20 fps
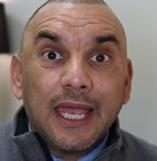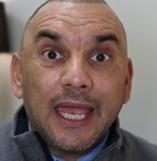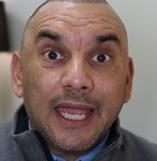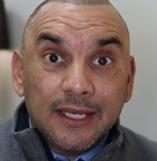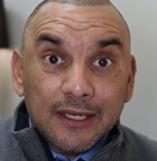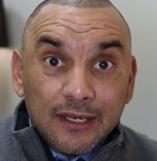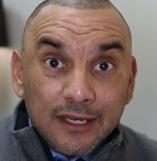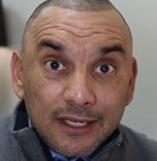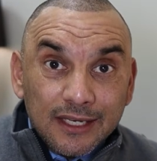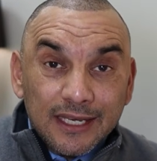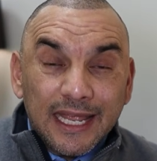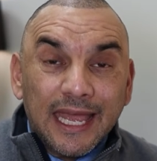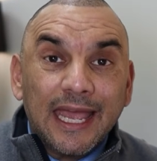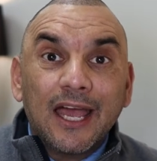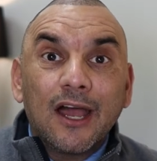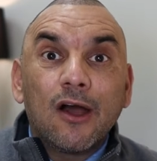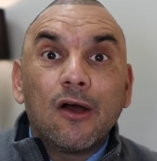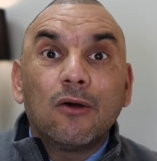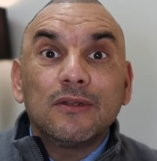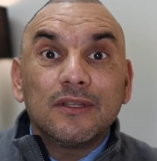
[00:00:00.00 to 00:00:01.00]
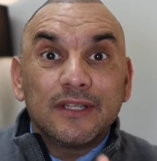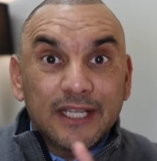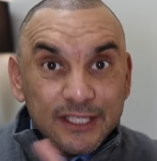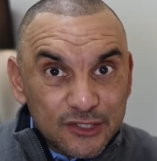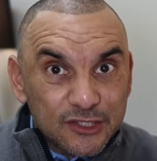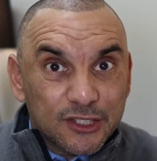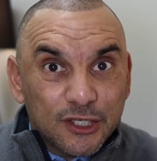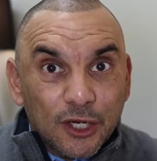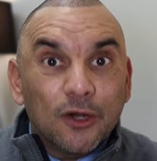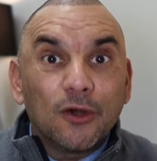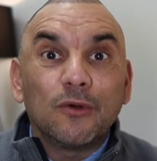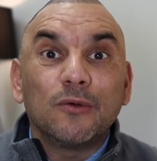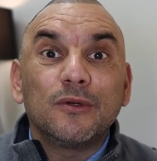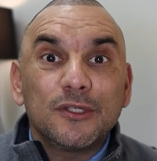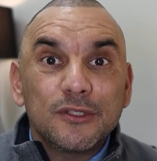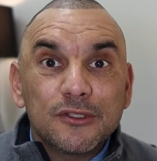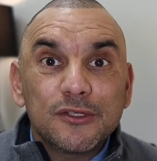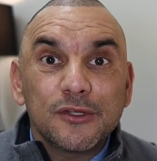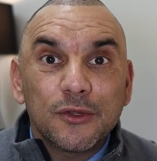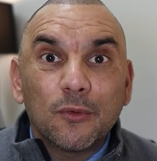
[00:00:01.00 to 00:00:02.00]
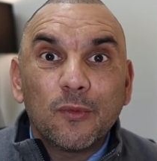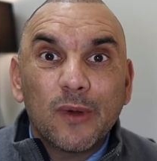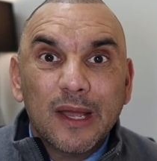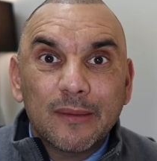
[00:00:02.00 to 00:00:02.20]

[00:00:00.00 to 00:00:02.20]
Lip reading: and now let's go to the